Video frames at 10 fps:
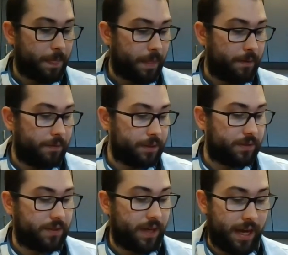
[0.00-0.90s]
let's
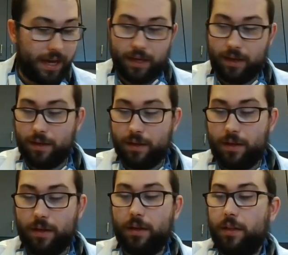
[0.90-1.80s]
say,
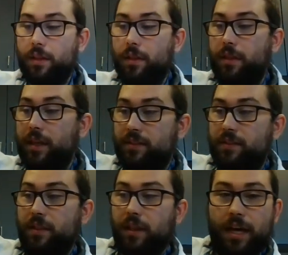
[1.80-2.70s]
this
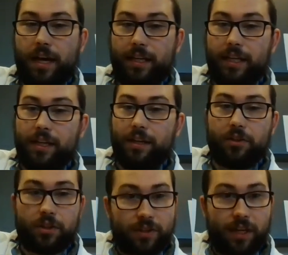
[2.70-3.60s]
line here,
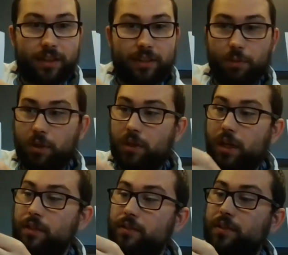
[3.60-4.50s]
just like this one
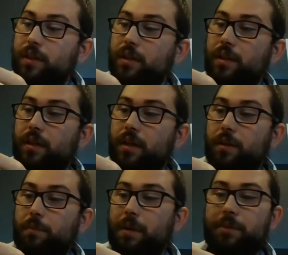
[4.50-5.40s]
does.
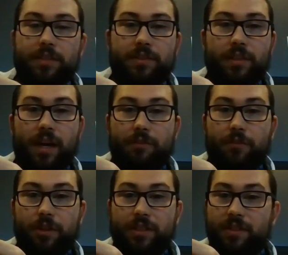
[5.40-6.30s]
Maybe it's got a
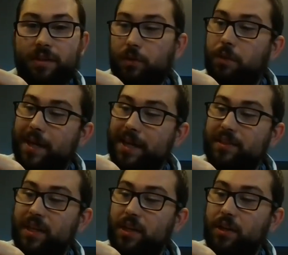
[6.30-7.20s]
really similar base
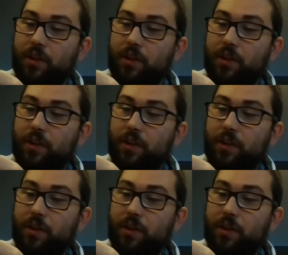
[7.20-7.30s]
here,